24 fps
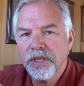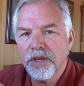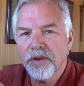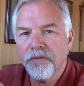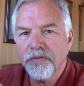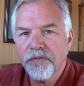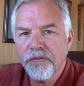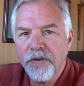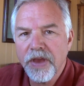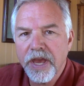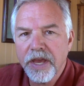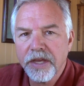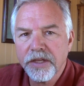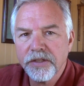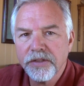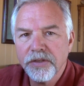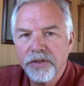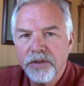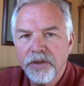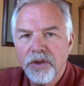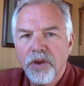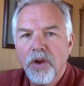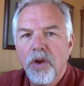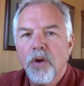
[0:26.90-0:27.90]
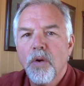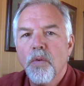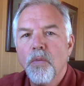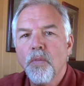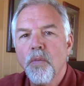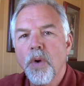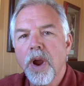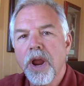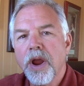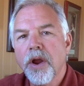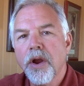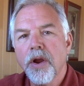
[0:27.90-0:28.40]
the effect
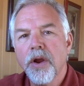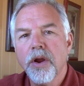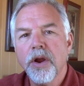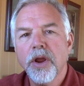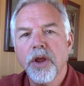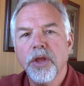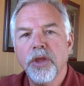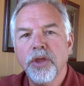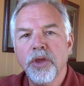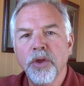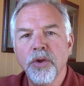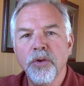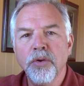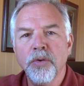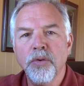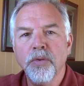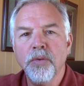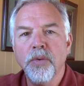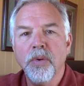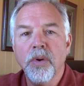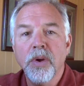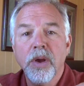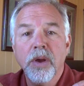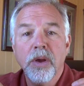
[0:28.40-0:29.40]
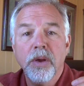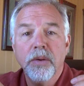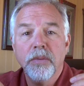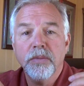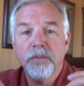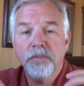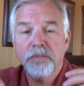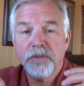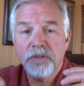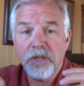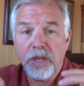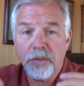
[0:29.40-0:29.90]
where you
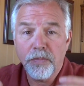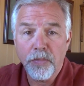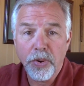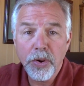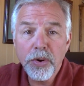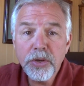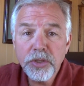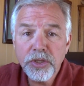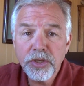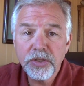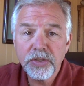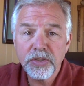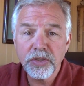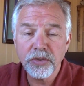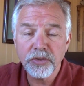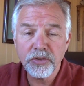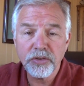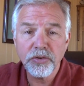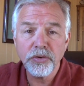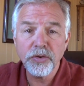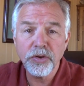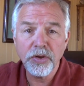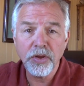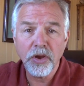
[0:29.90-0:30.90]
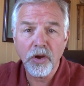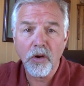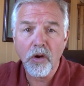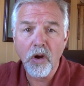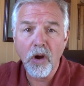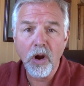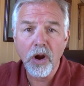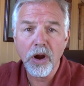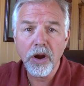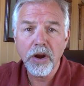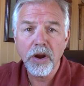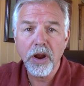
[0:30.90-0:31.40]
say purchase a certain
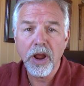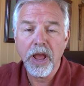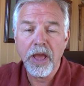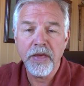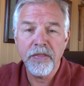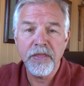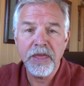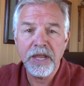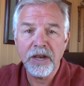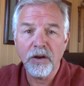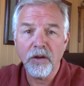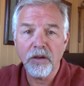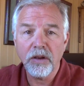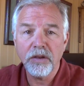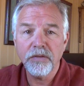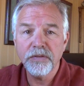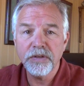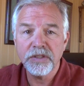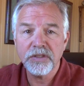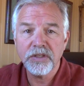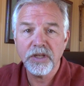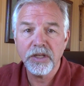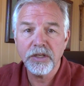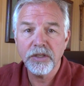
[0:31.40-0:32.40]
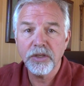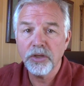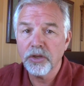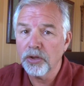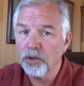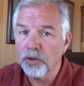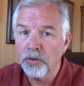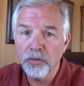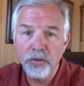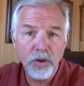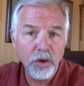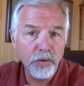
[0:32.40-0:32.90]
car and then all of a
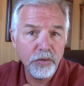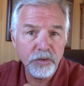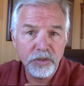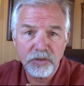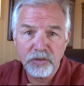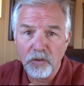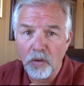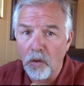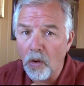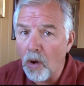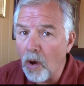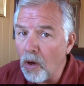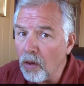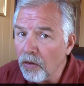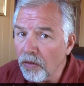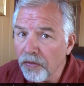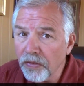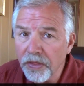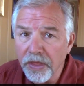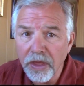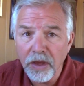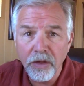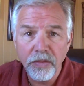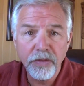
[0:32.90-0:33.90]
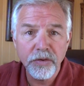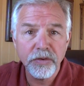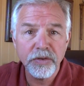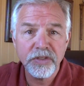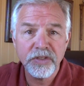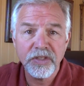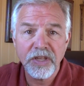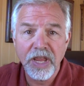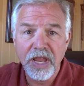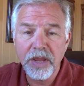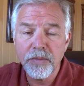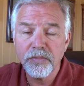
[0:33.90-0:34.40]
sudden you notice all the other
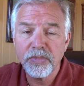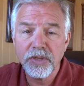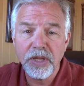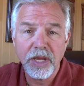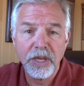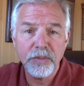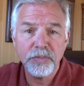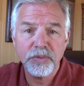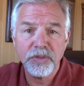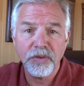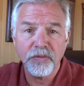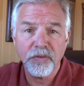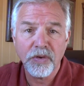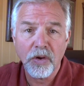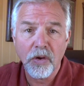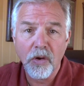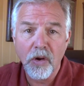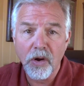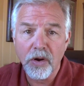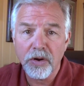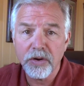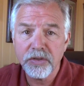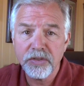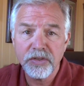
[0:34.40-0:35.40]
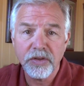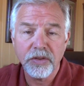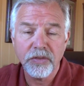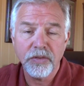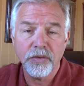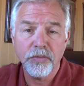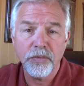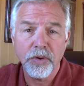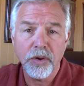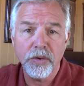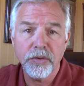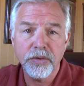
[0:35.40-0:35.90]
same types of cars on
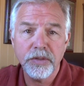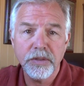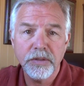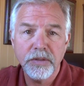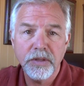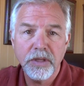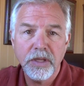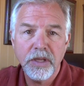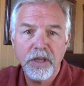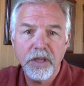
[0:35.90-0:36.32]
the road?